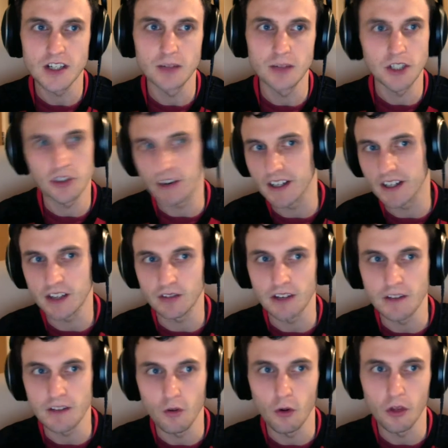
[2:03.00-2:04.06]
We tried
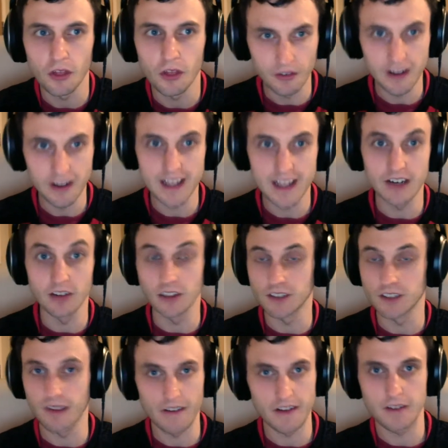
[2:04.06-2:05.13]
3-4-3 and looked
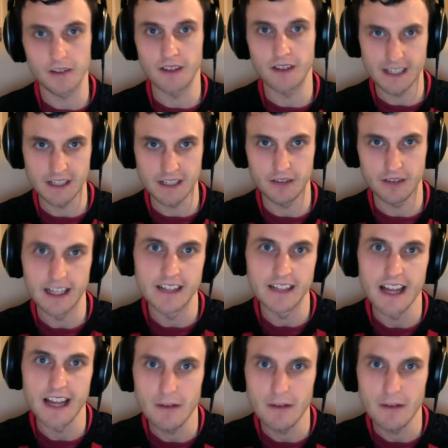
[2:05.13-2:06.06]
very effective in that